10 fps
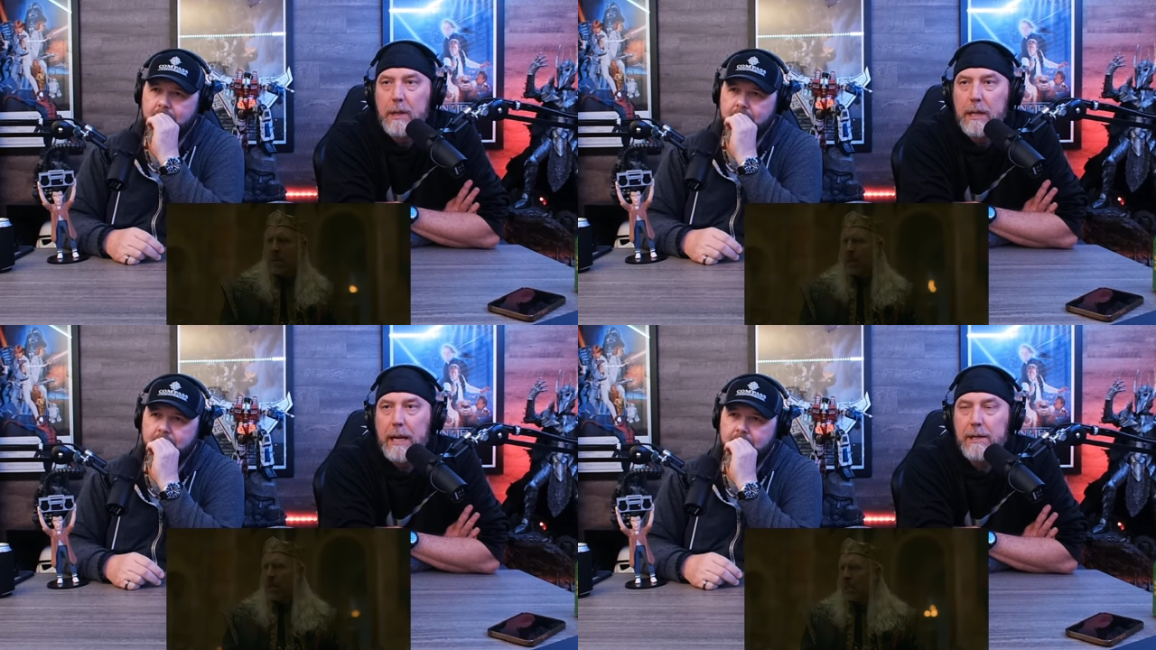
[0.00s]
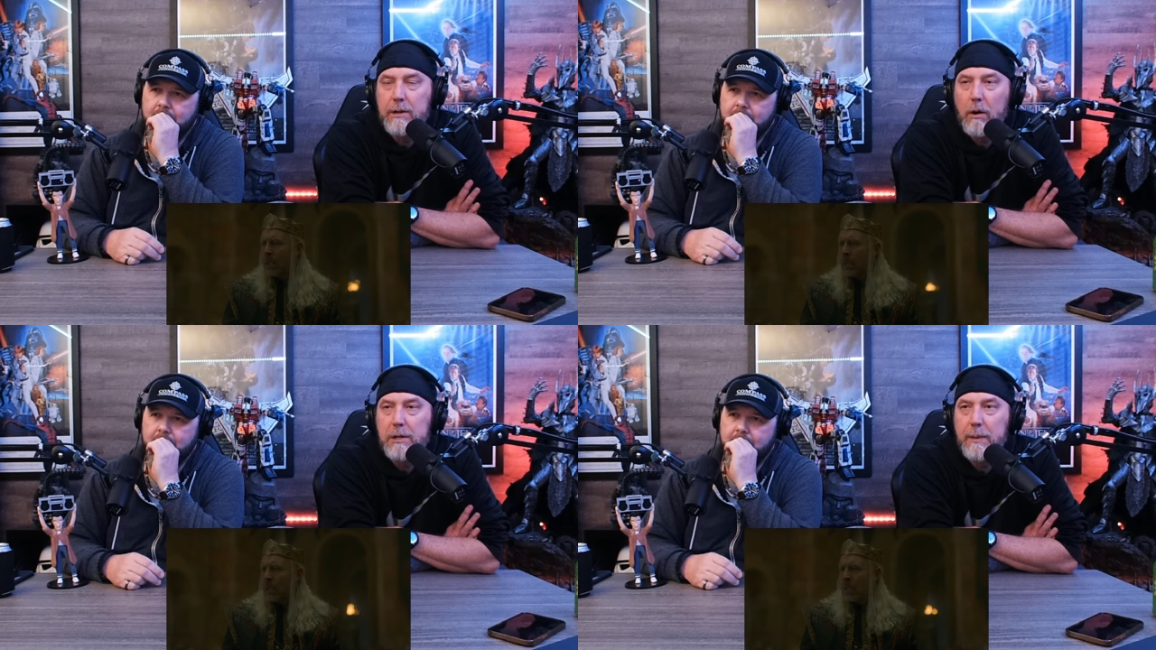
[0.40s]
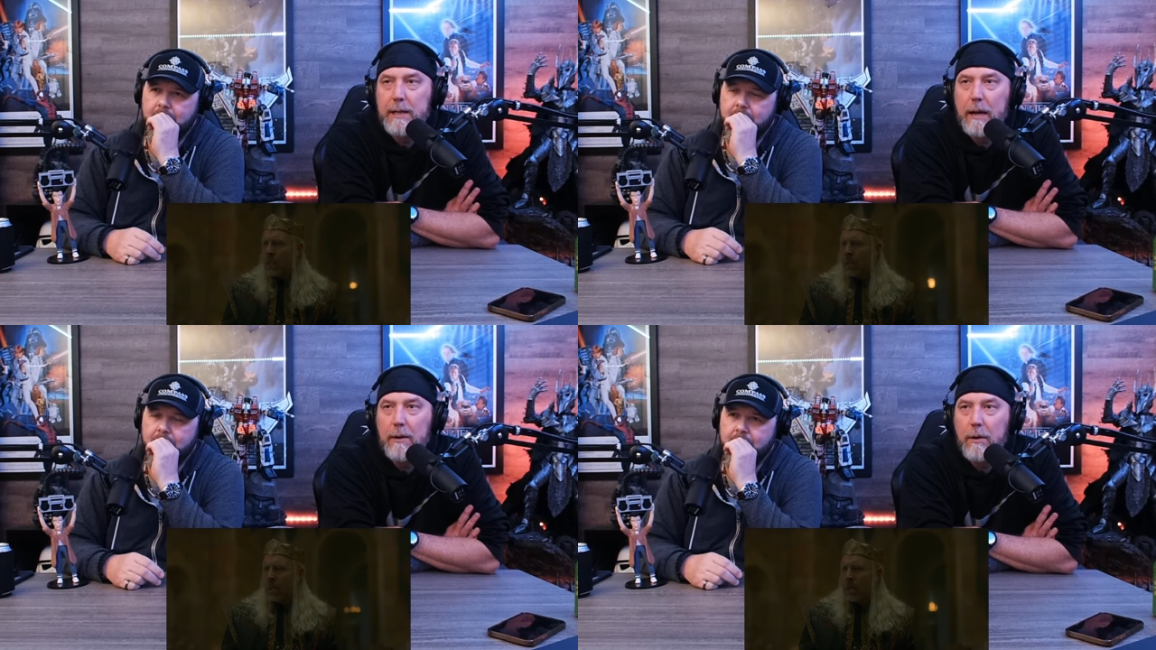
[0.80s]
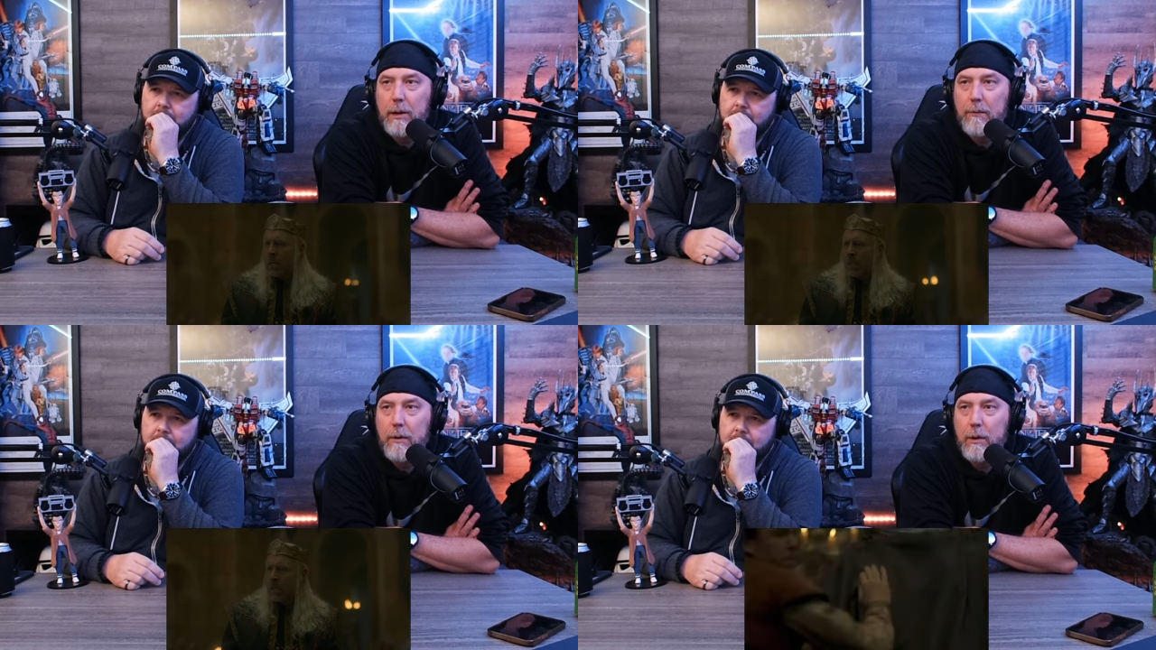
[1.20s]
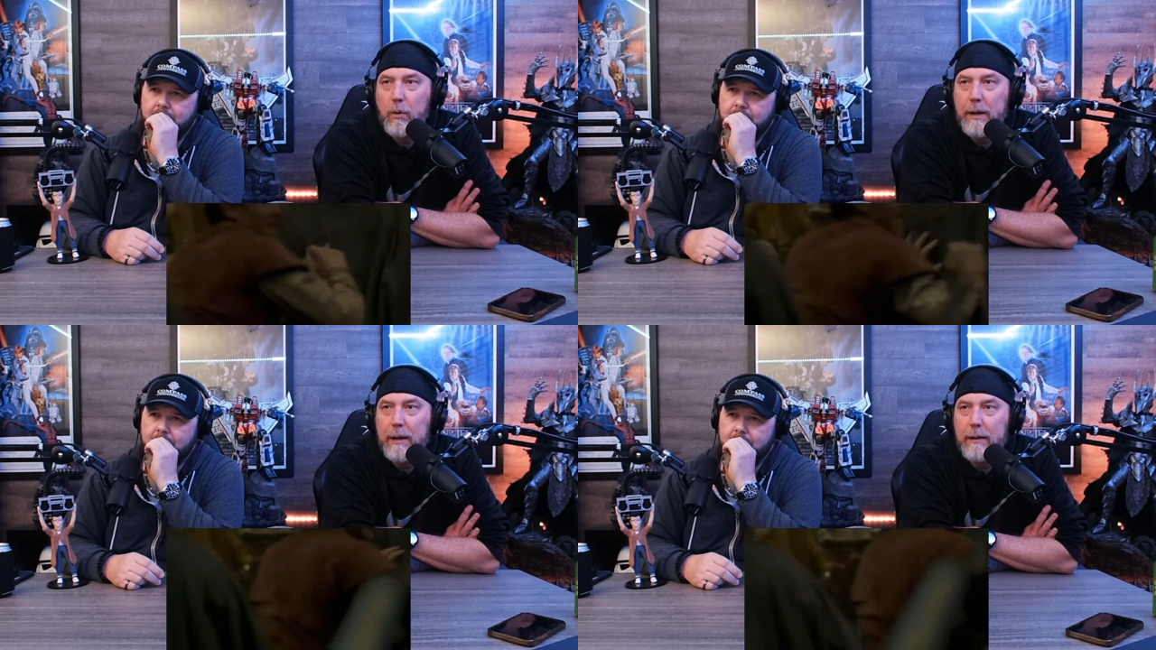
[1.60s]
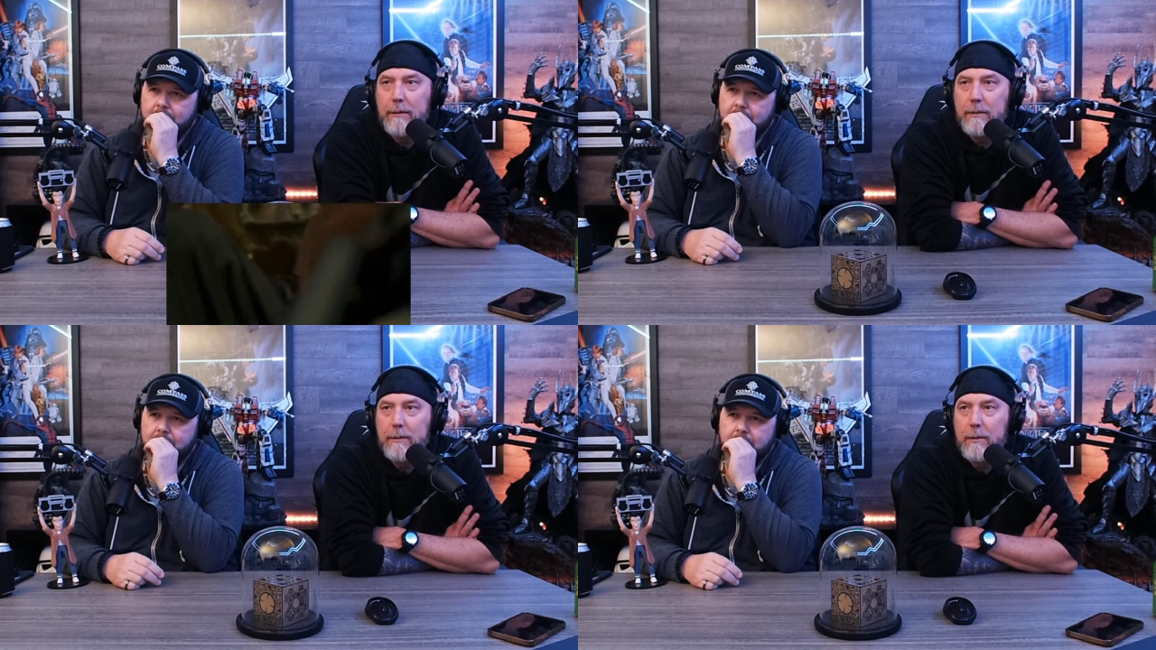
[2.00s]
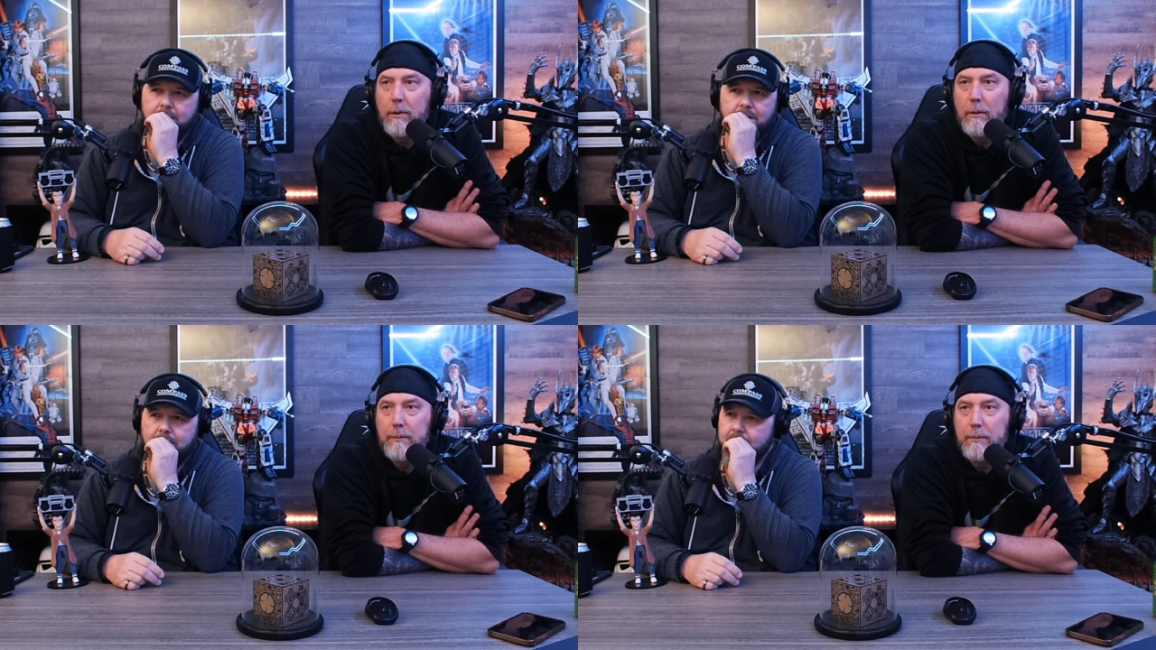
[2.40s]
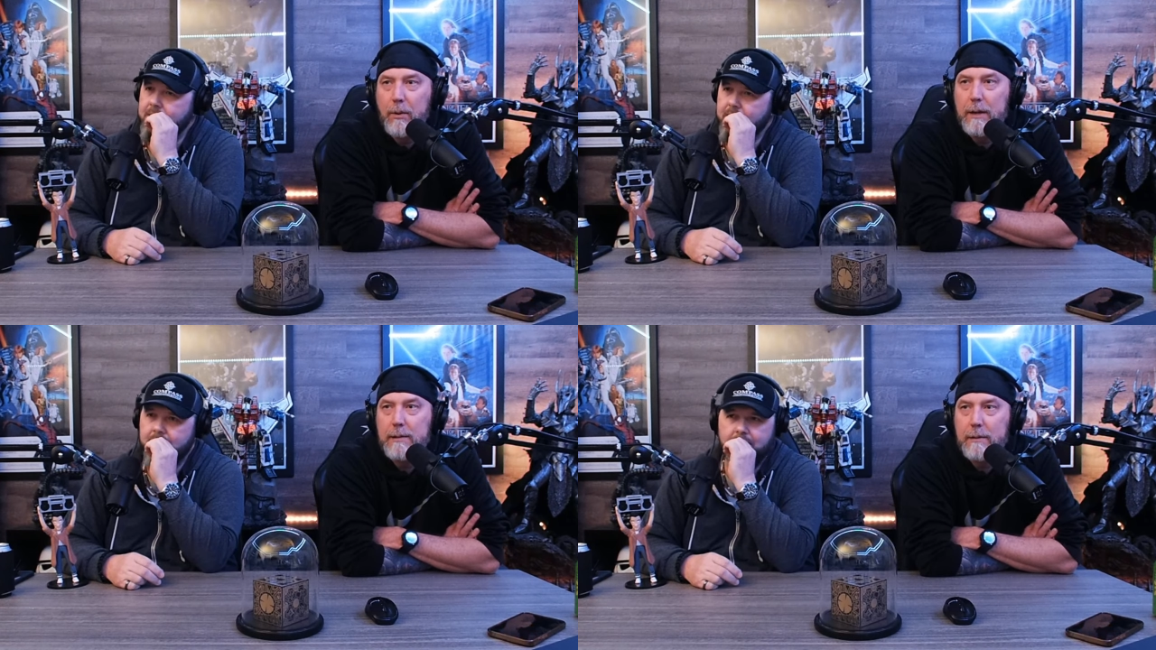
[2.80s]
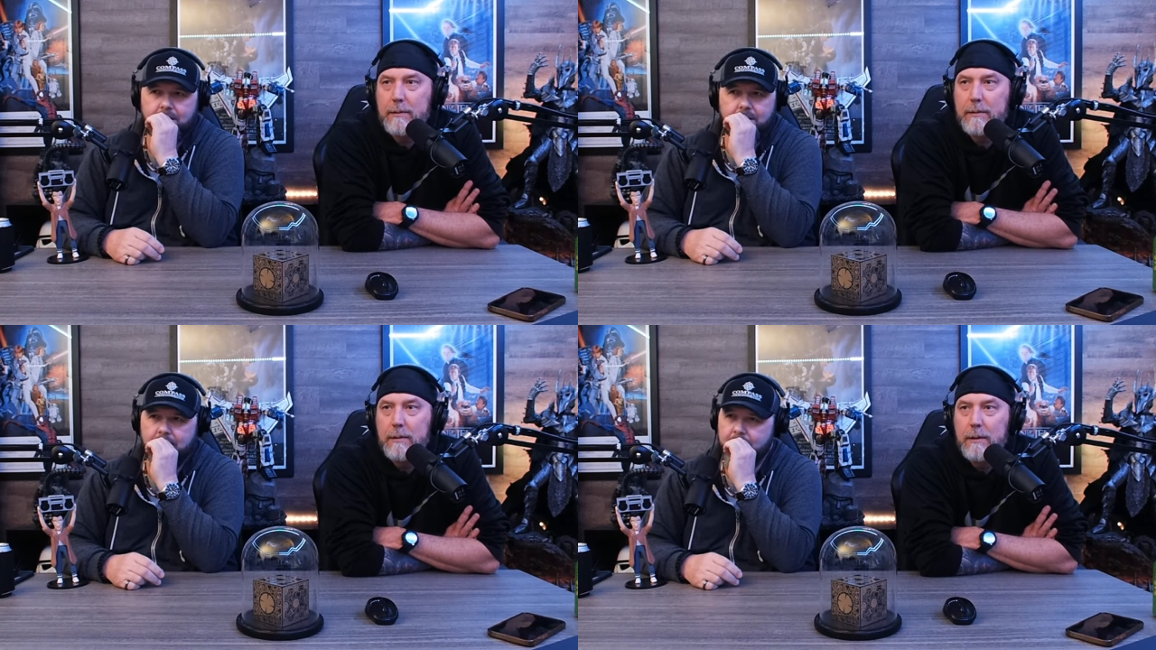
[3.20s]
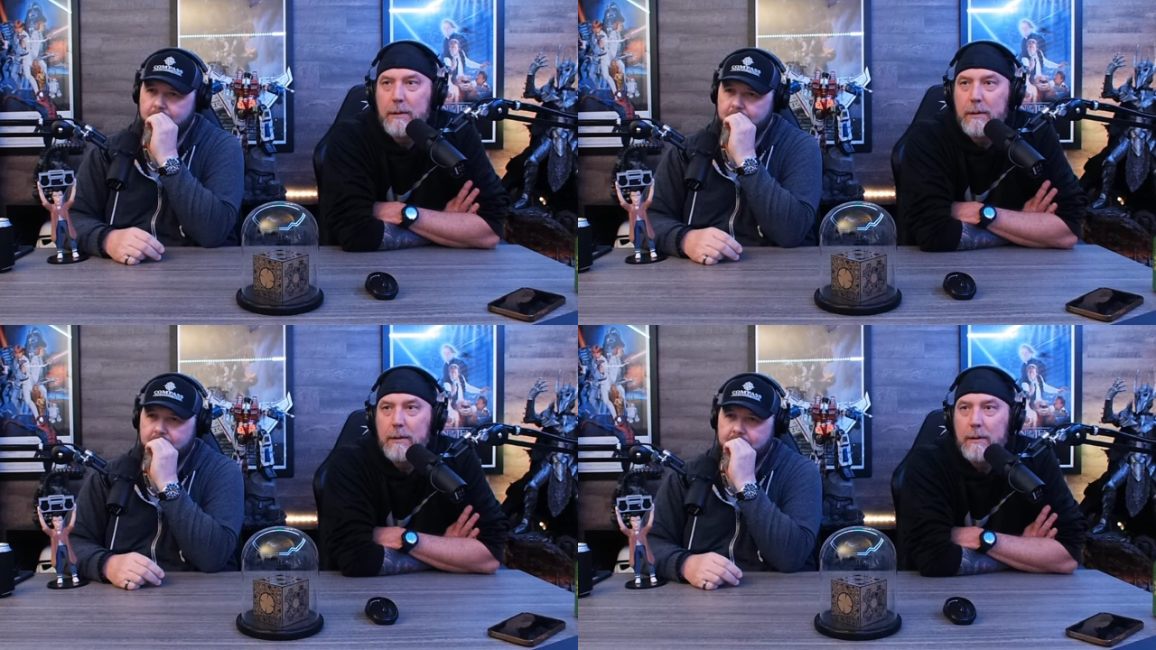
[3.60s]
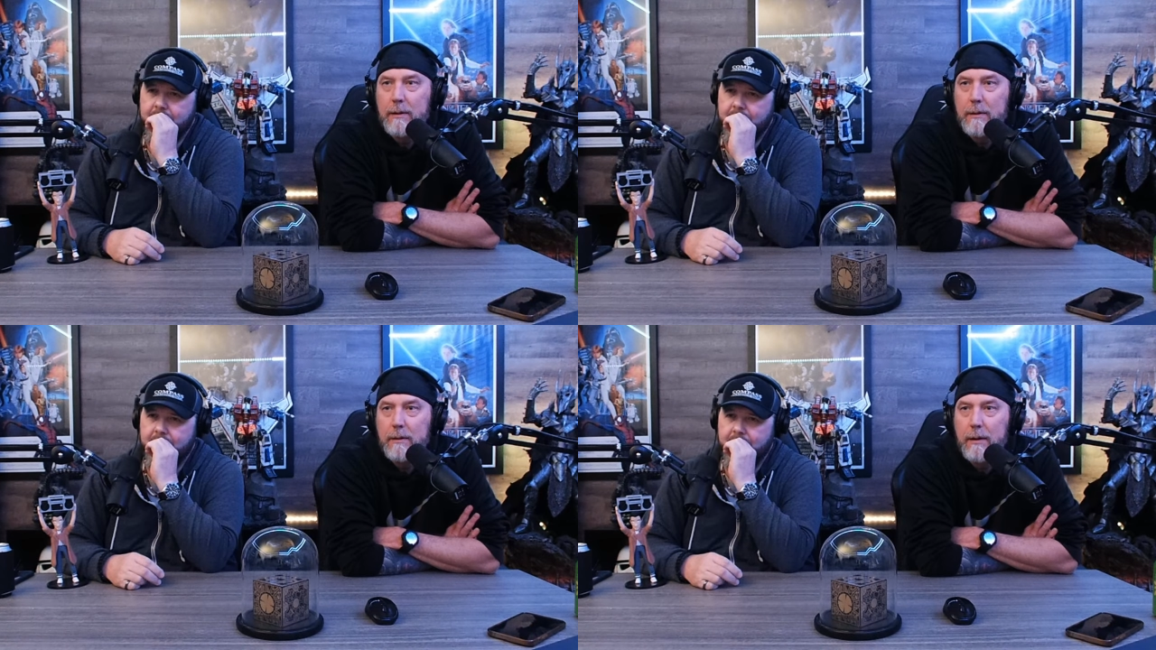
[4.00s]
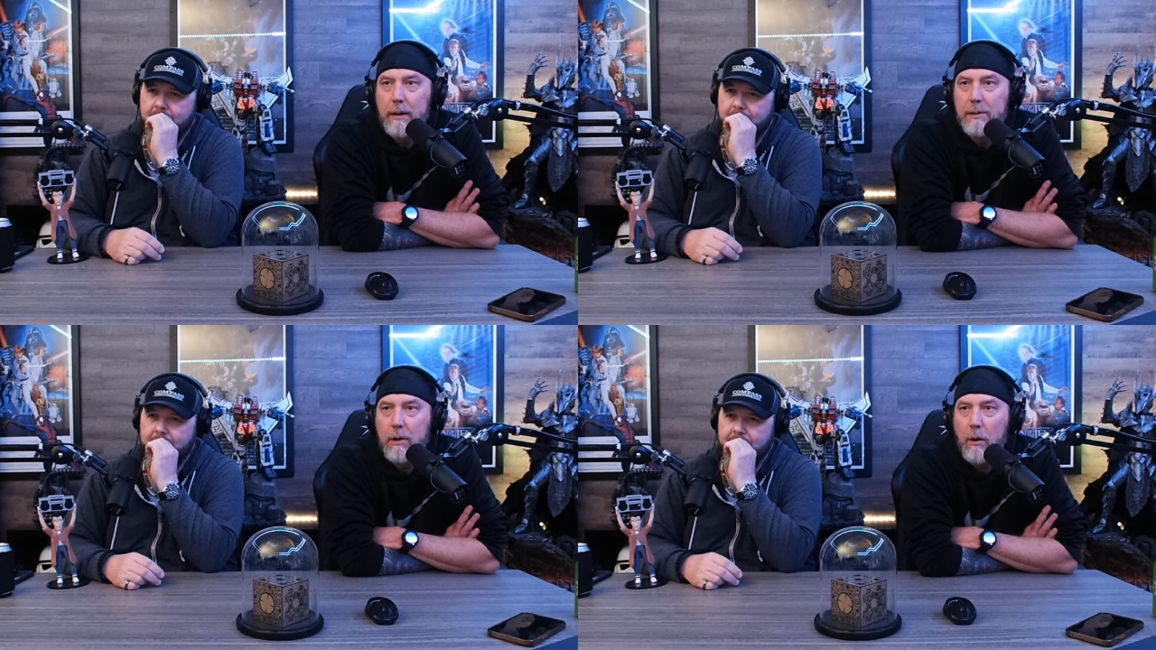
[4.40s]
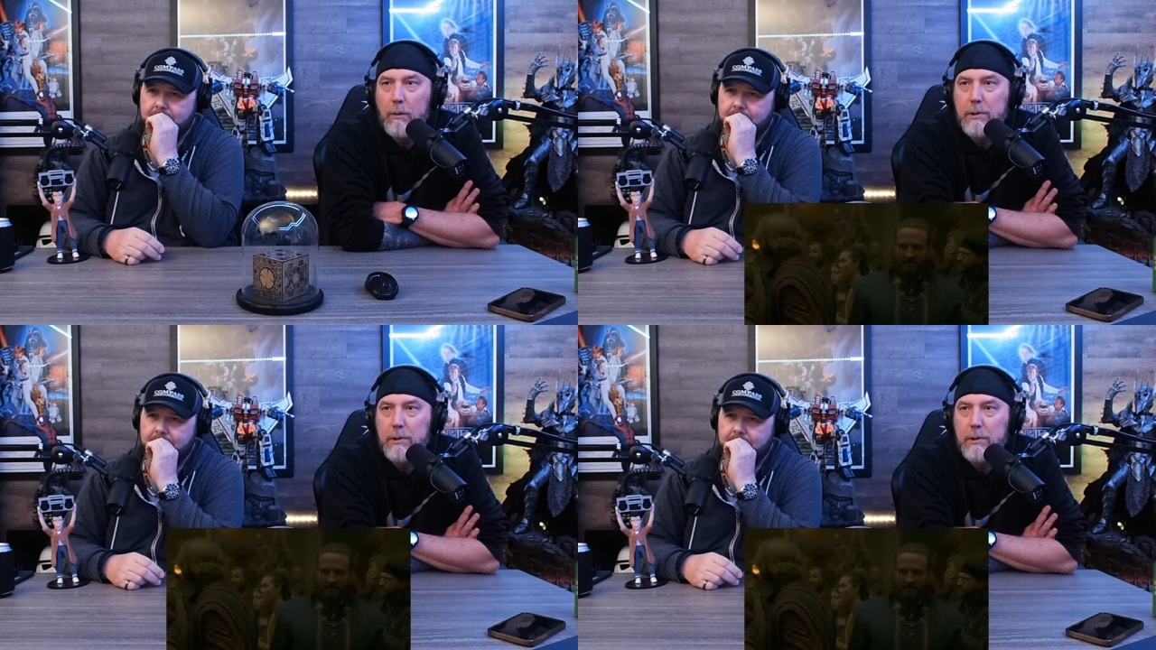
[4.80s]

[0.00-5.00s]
Speaker 1: King's should be down there looking for the queen or princess. Wow. Here's Harwin